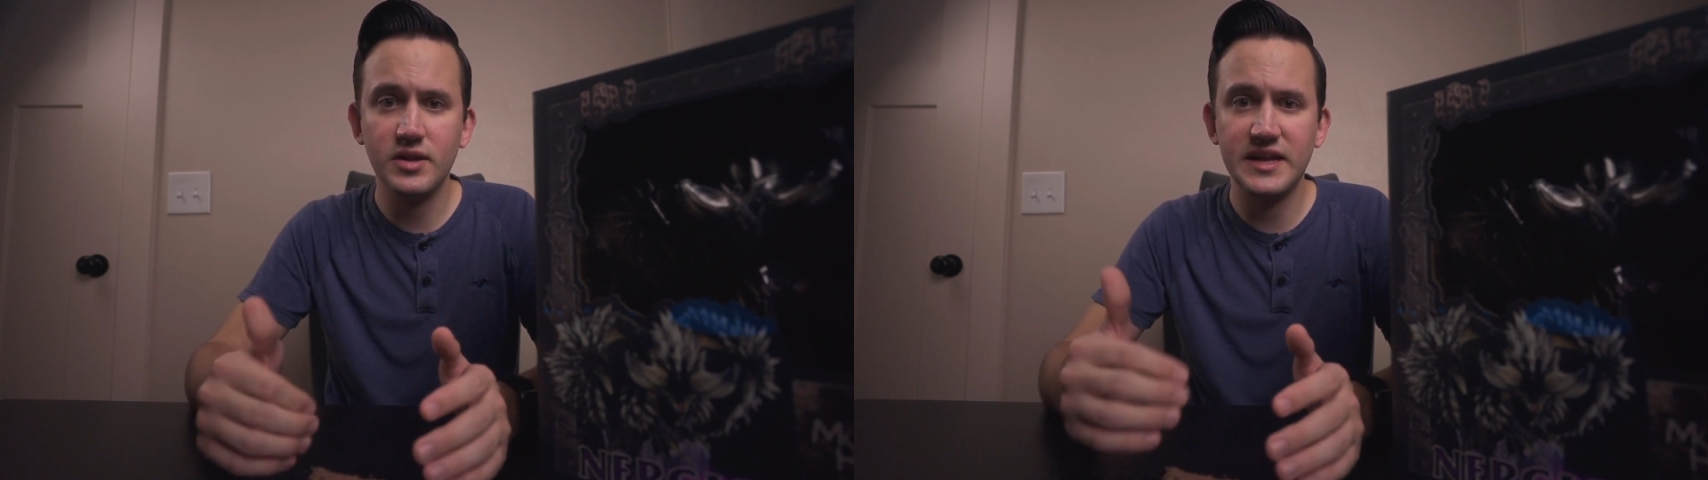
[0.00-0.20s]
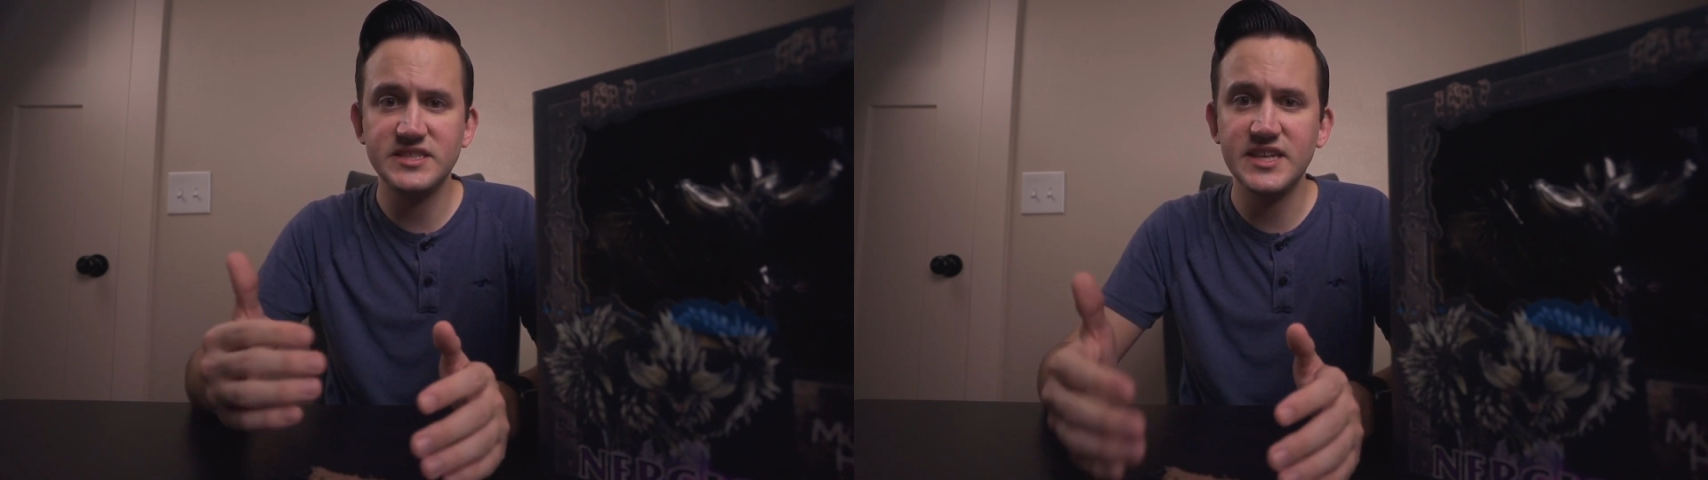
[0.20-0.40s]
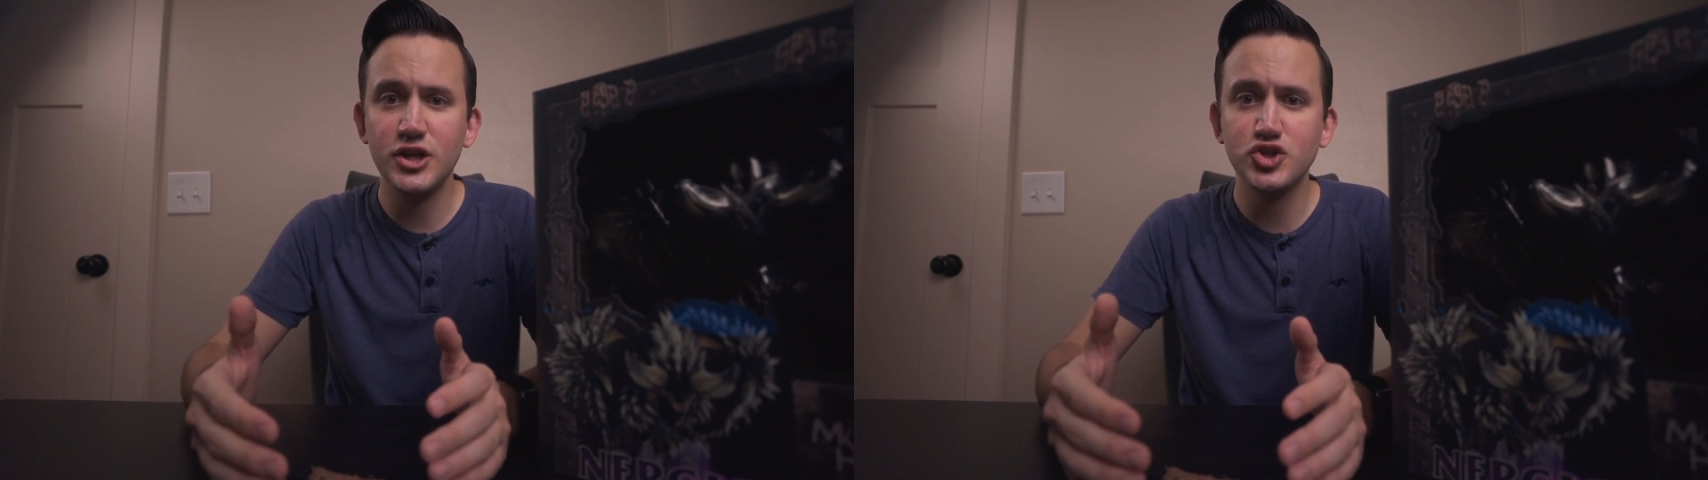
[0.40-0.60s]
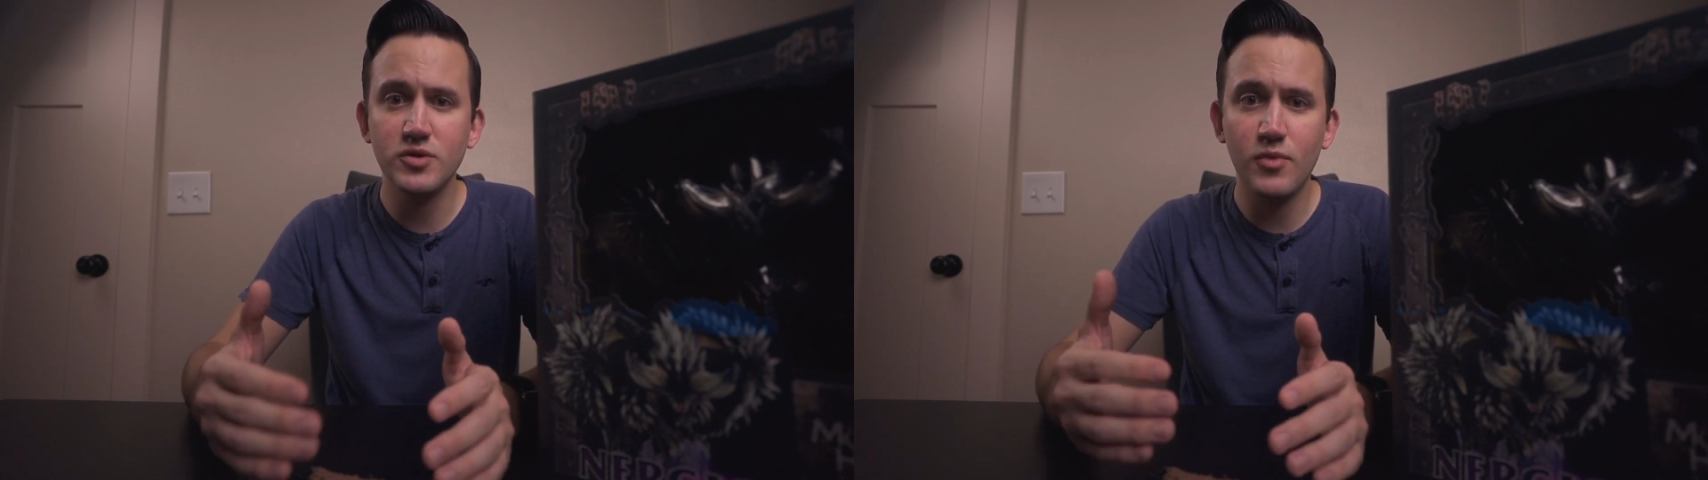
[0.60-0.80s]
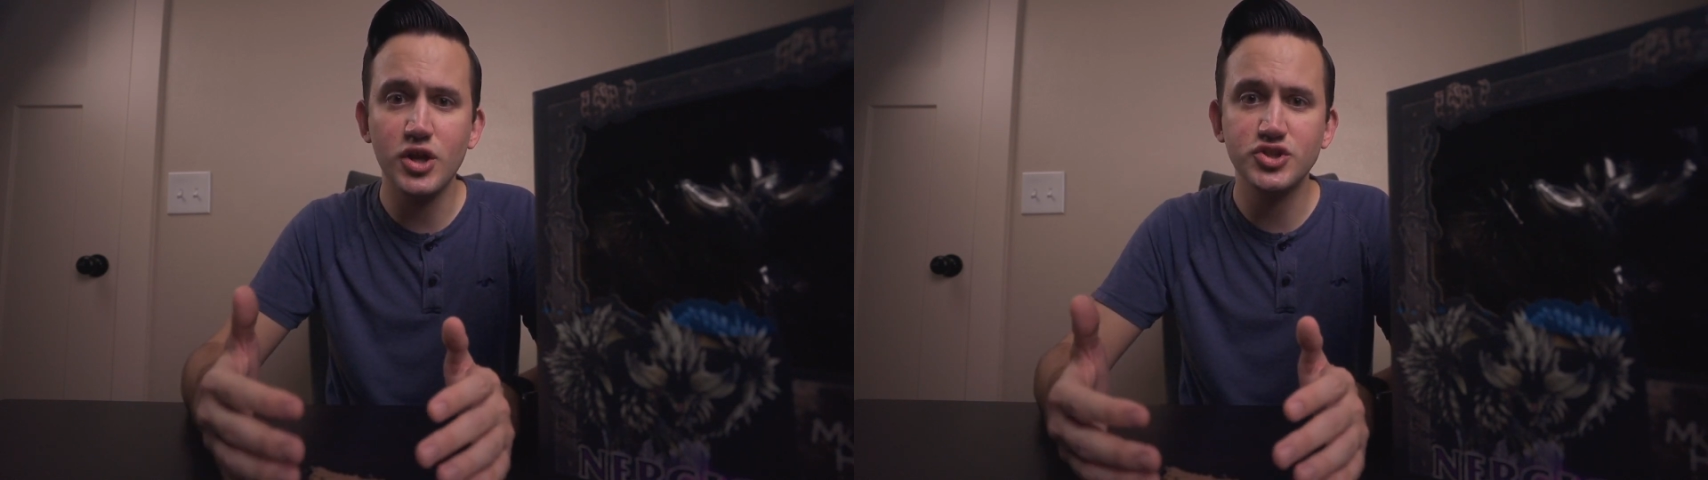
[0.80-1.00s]
like
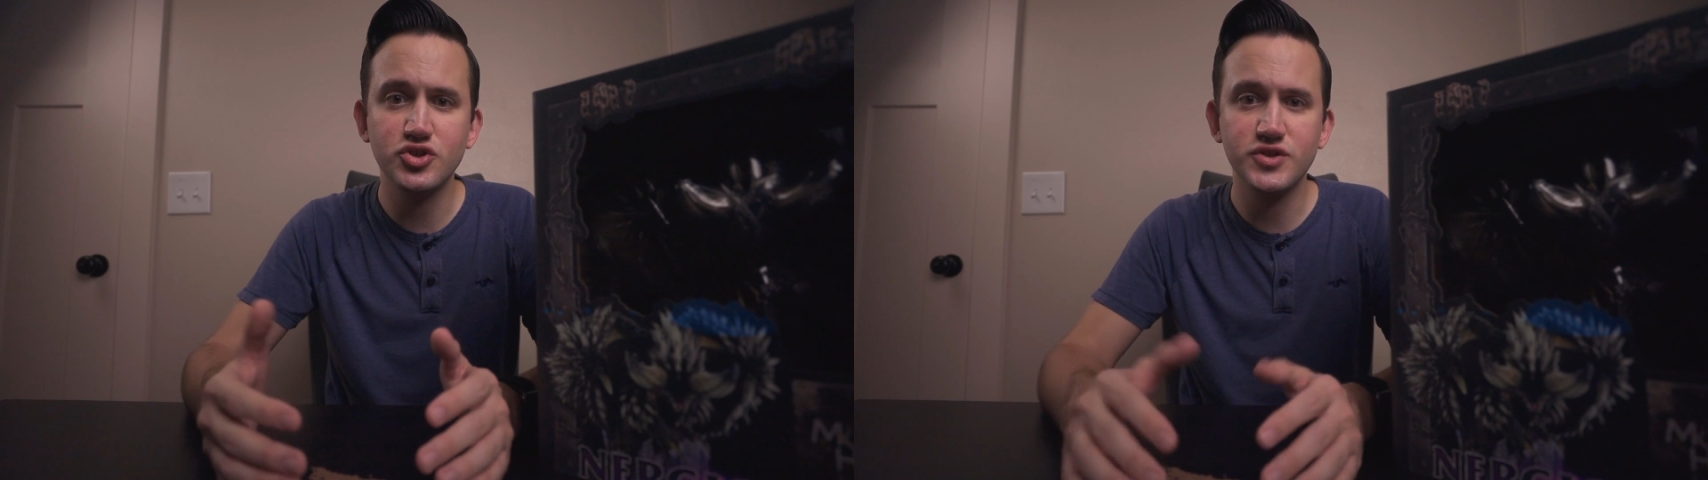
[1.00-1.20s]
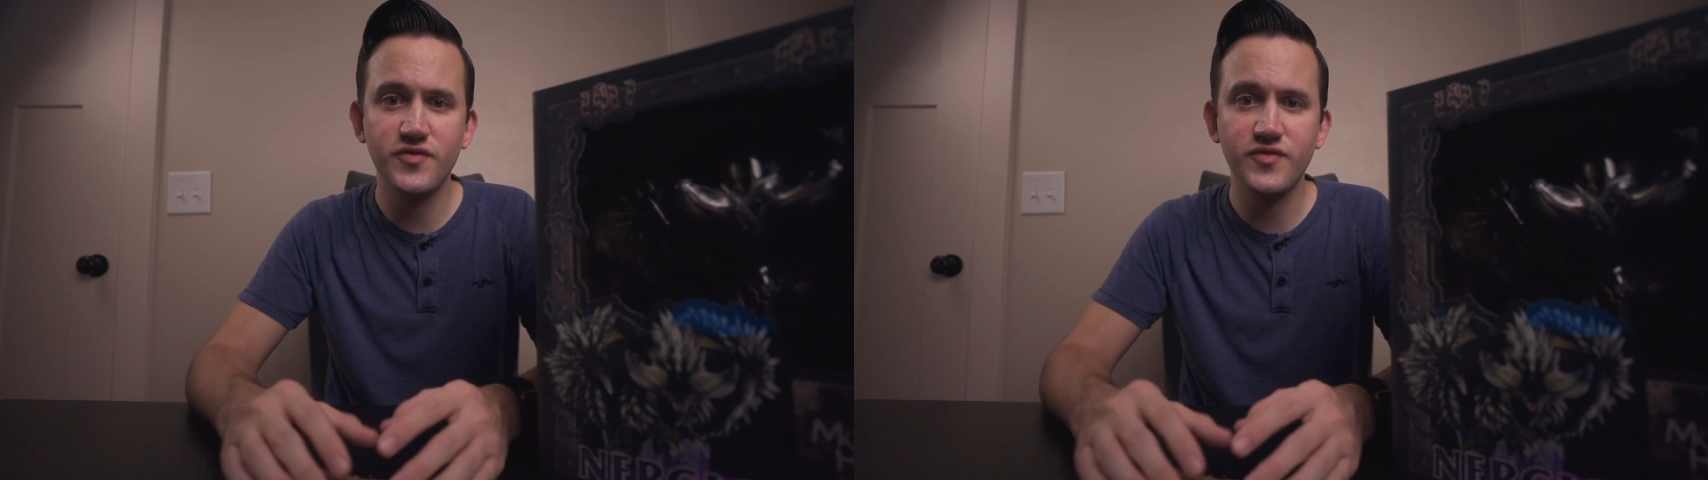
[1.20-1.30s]
signature monsters